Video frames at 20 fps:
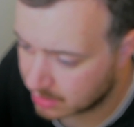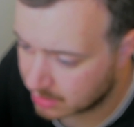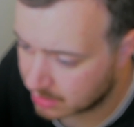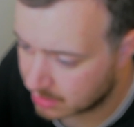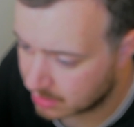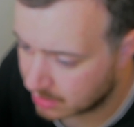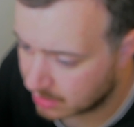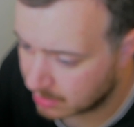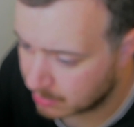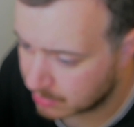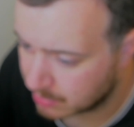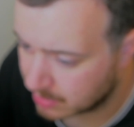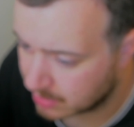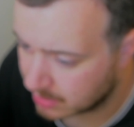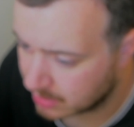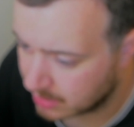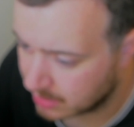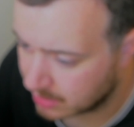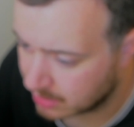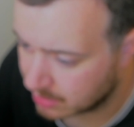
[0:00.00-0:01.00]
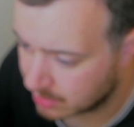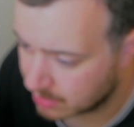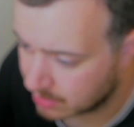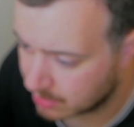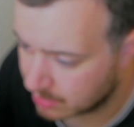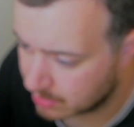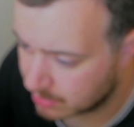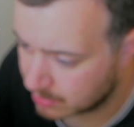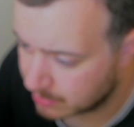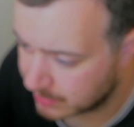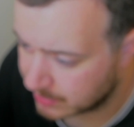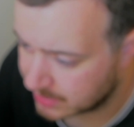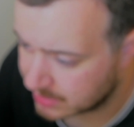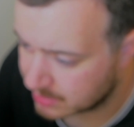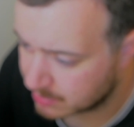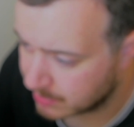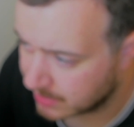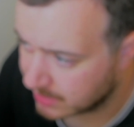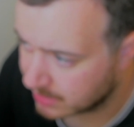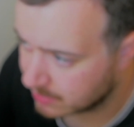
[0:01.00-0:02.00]
Nippon Ginko means
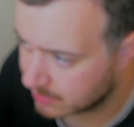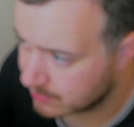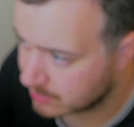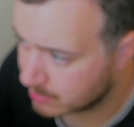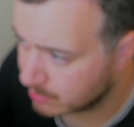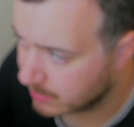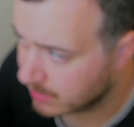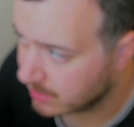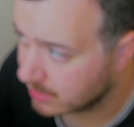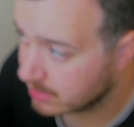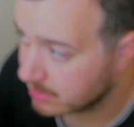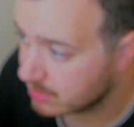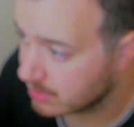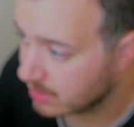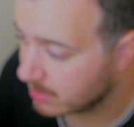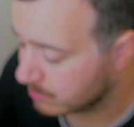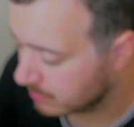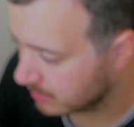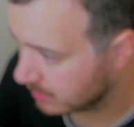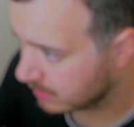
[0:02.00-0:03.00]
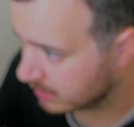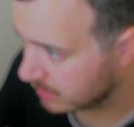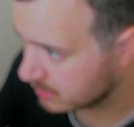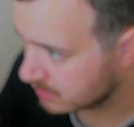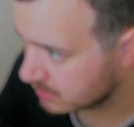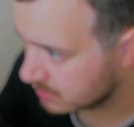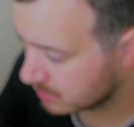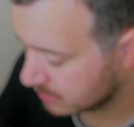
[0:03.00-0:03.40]
Bank of Japan in Japanese.